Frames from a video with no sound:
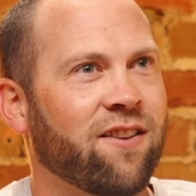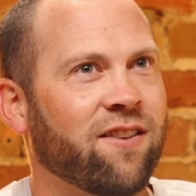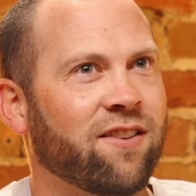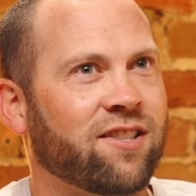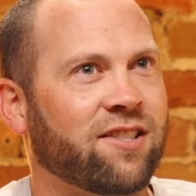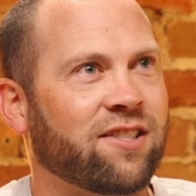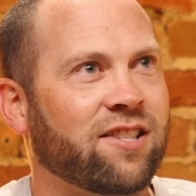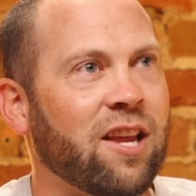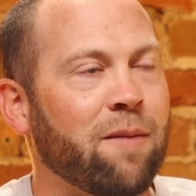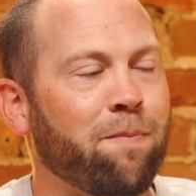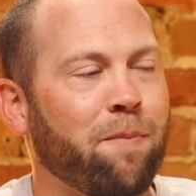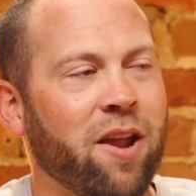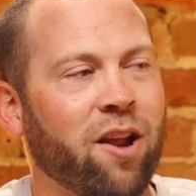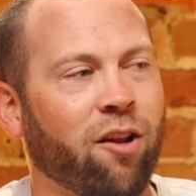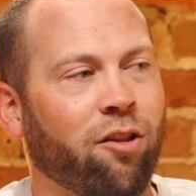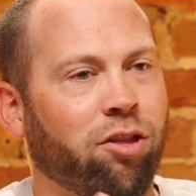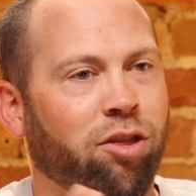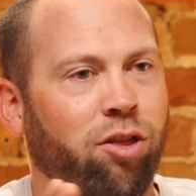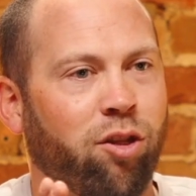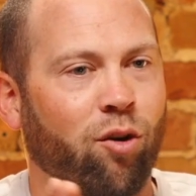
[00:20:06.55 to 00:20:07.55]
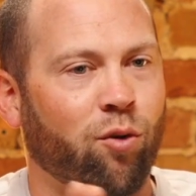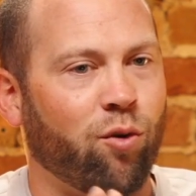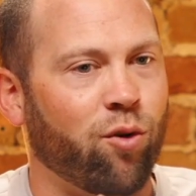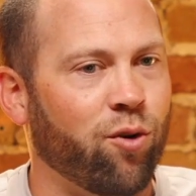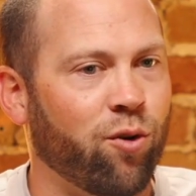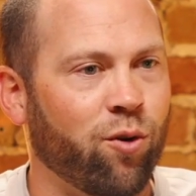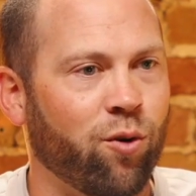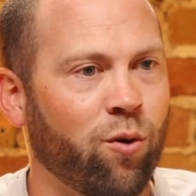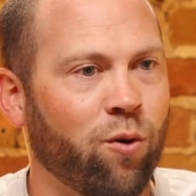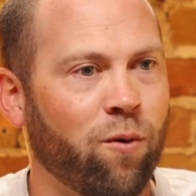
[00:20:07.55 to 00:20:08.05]
seeping
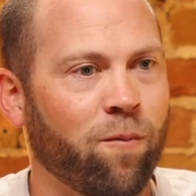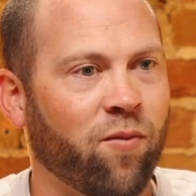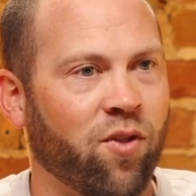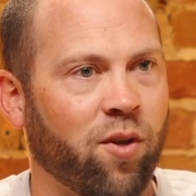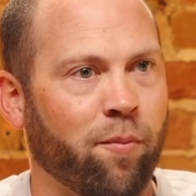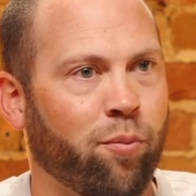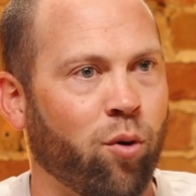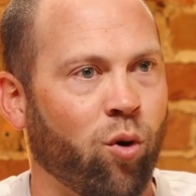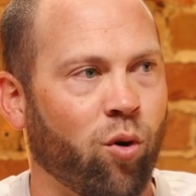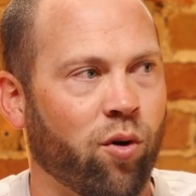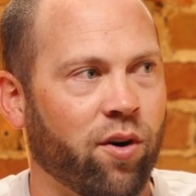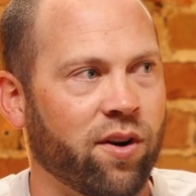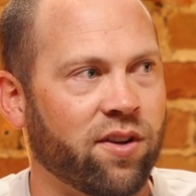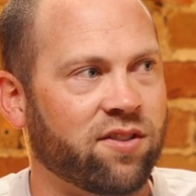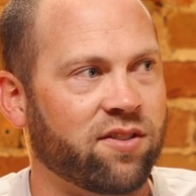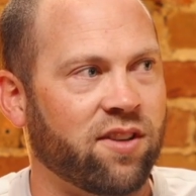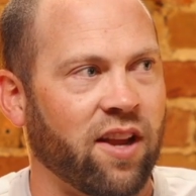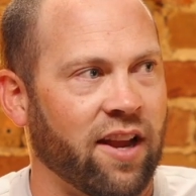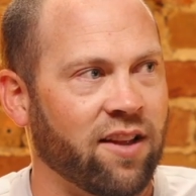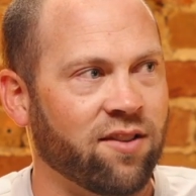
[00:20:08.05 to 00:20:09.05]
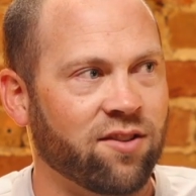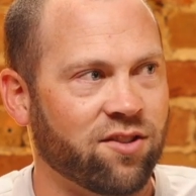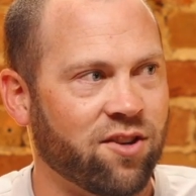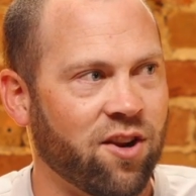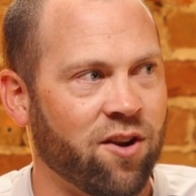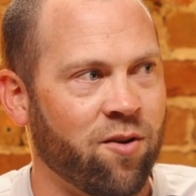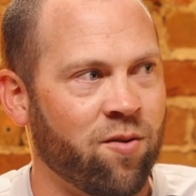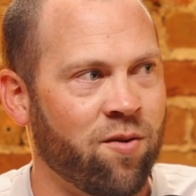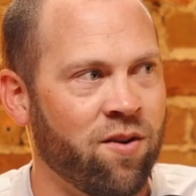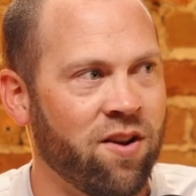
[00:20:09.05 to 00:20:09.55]
through the porous
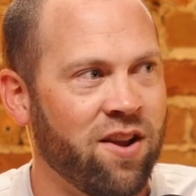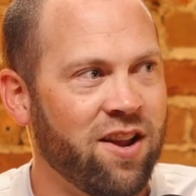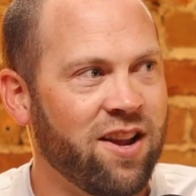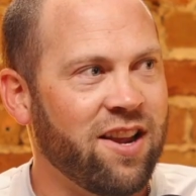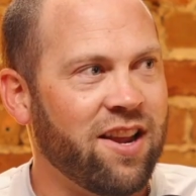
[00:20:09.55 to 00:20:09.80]
sandstone